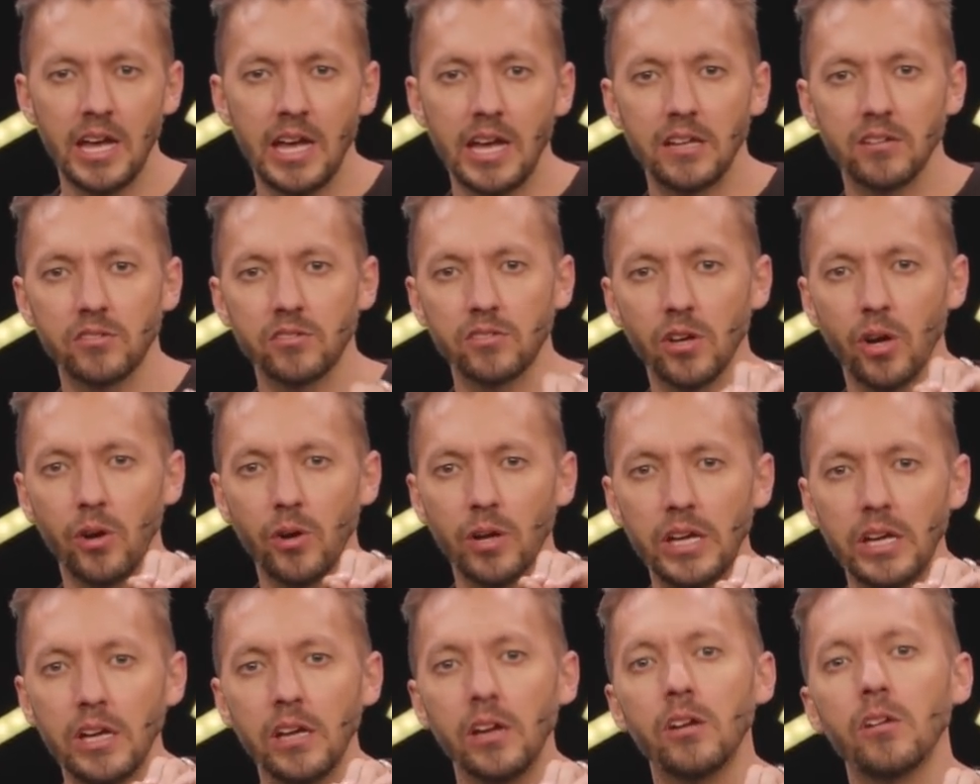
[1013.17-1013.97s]
And
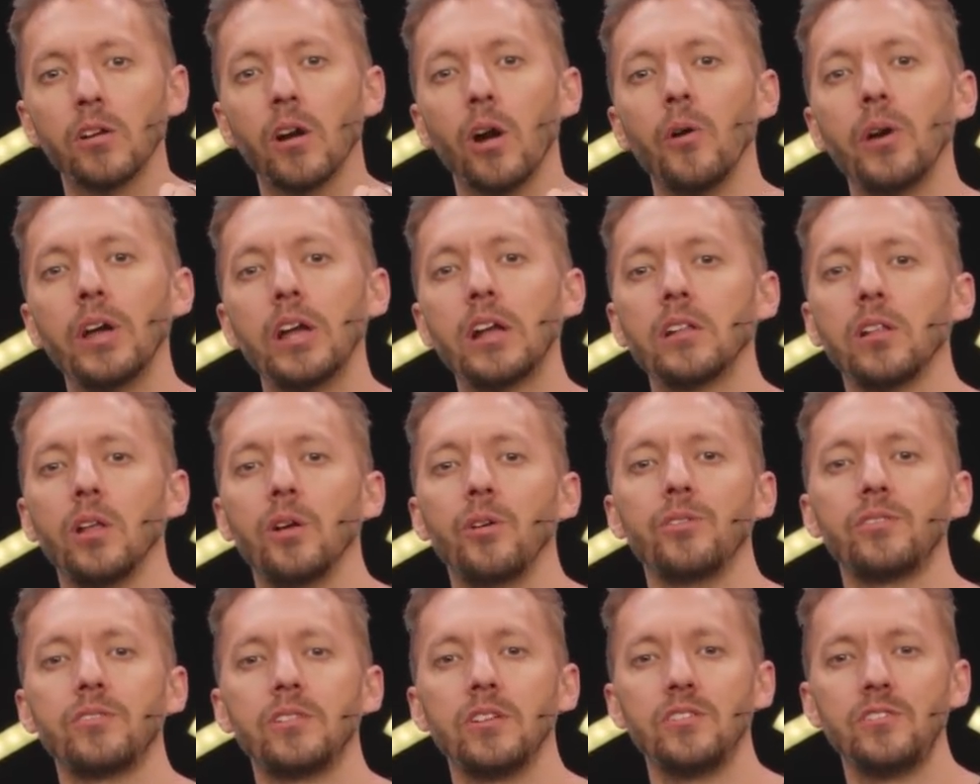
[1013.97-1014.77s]
so in growing
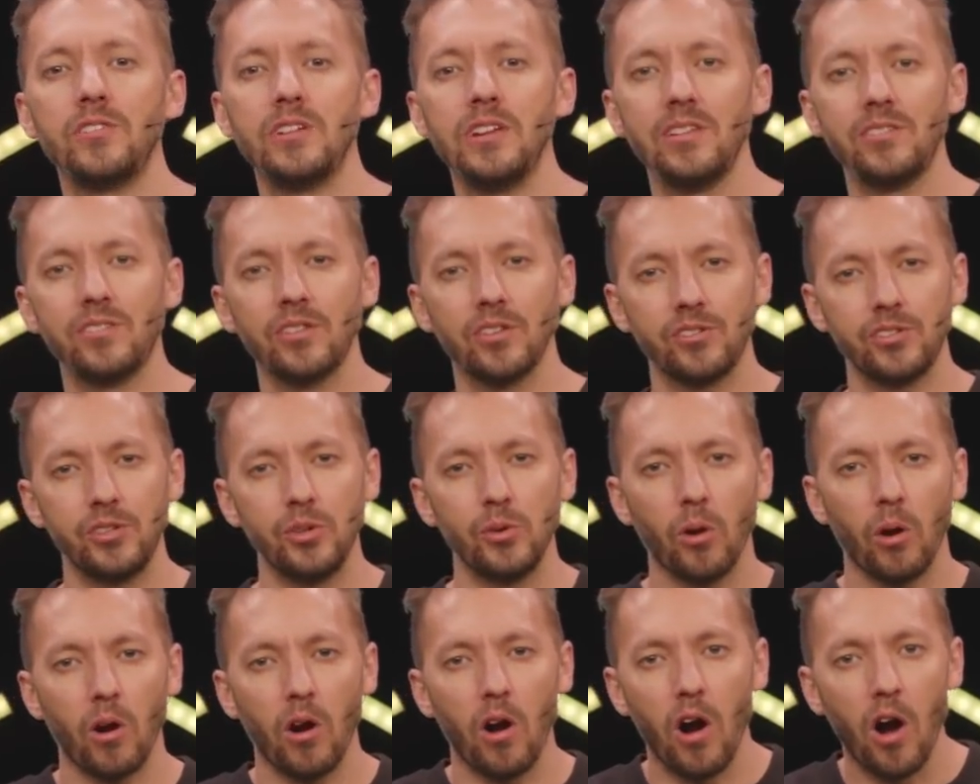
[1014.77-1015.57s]
close to Jesus, Jesus,
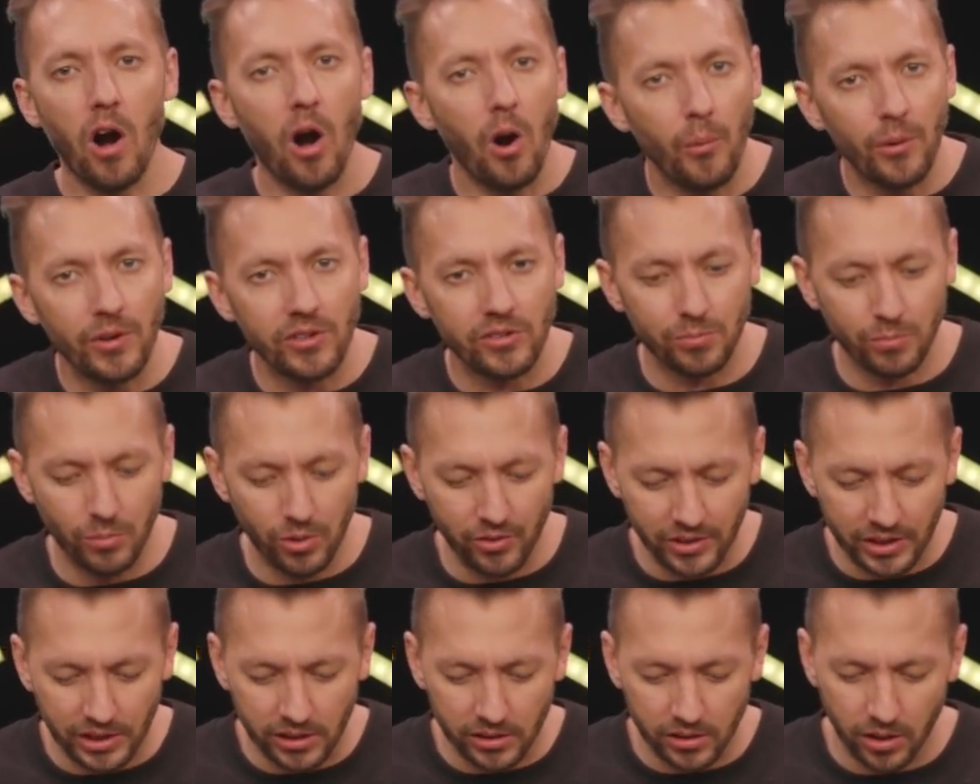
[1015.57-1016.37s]
you are always
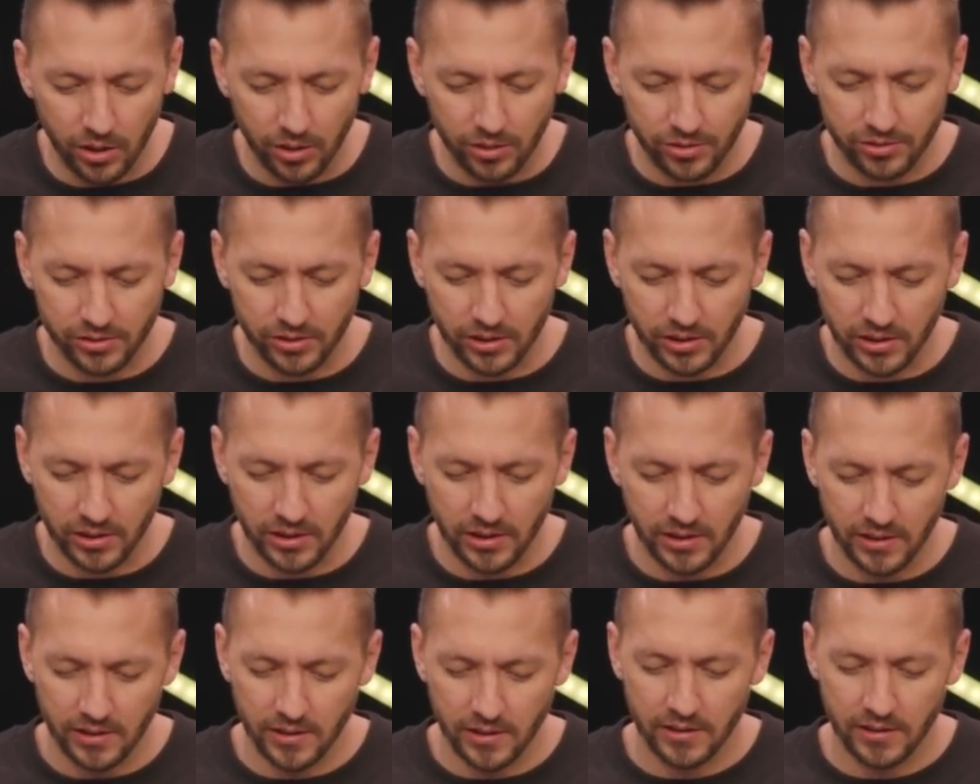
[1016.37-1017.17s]
moving closer
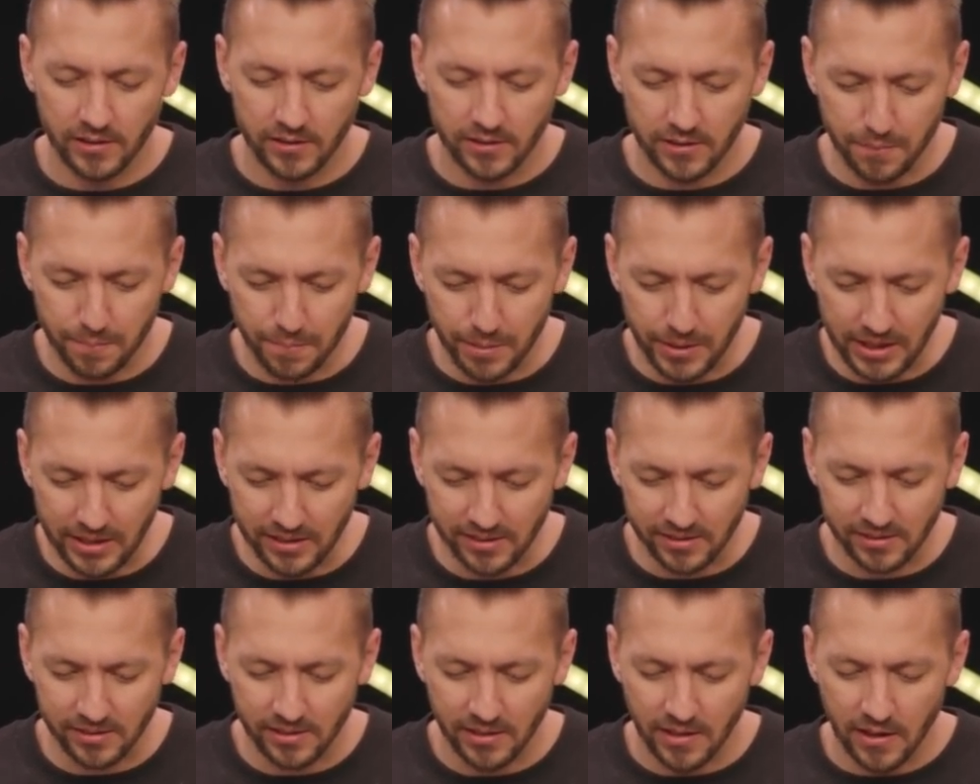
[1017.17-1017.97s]
to
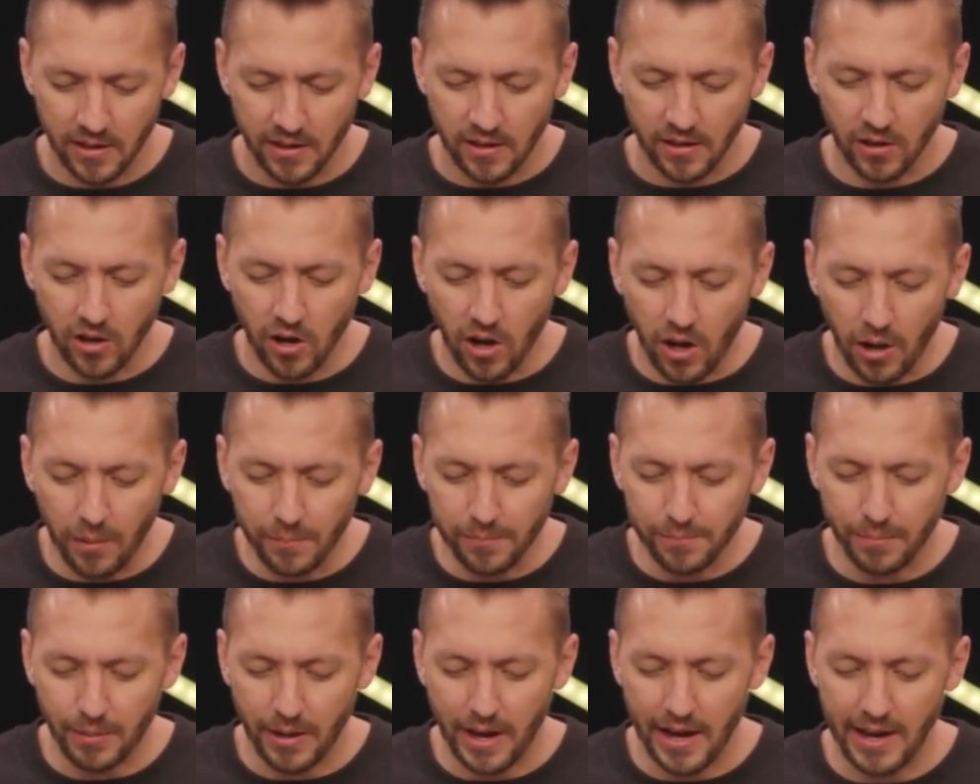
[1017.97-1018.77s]
peace,
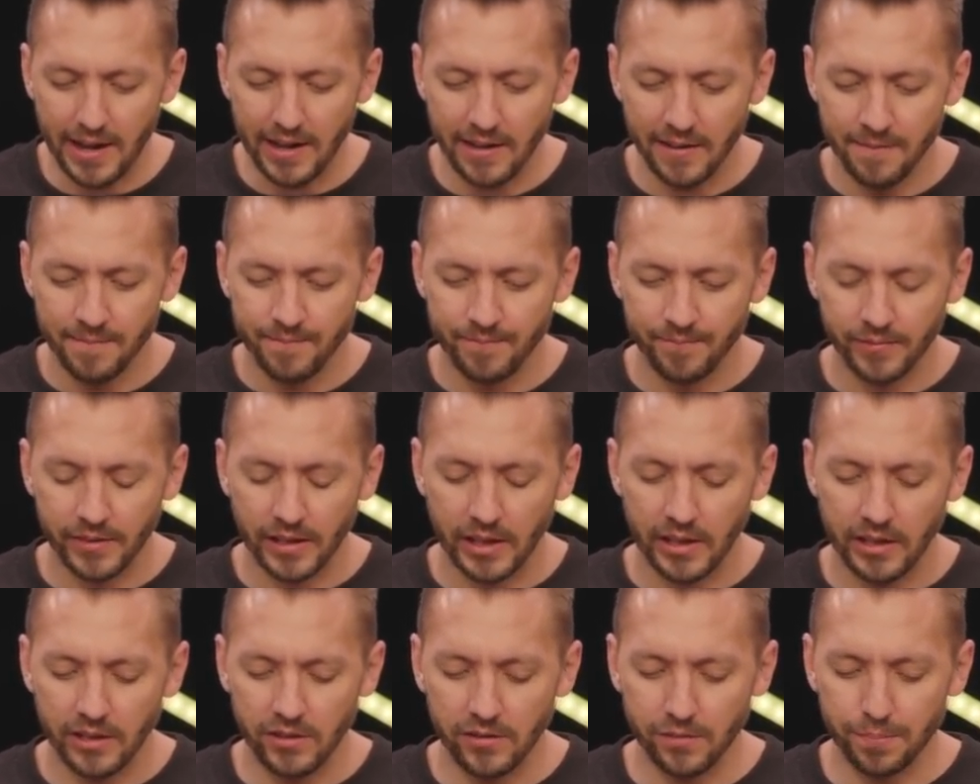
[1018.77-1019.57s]
calmed by
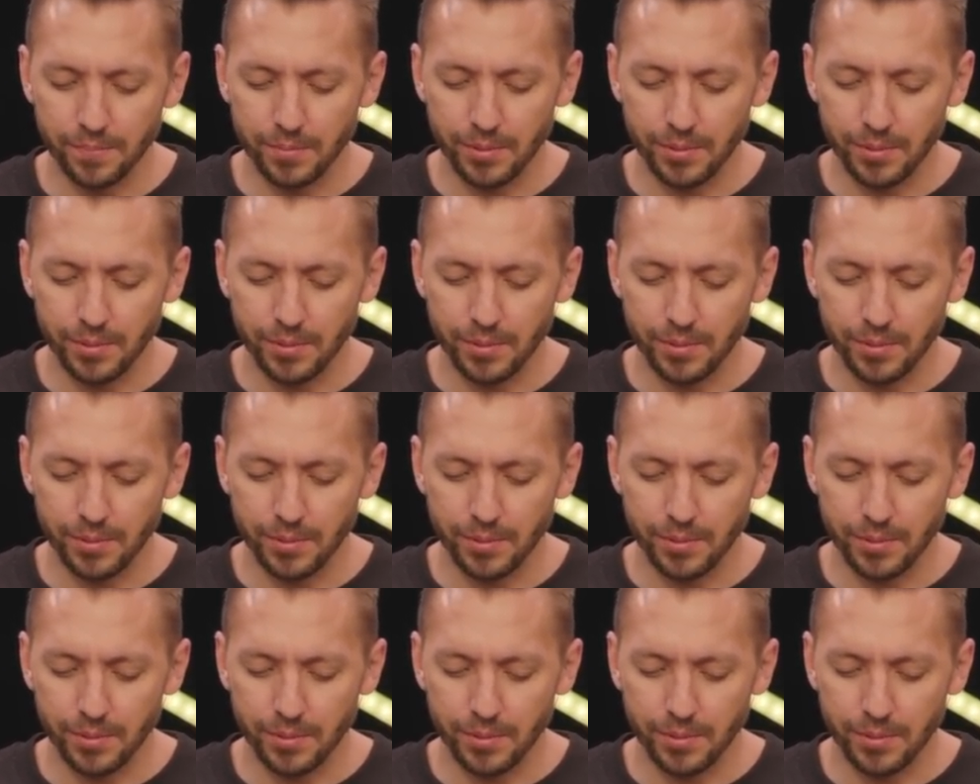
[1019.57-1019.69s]
his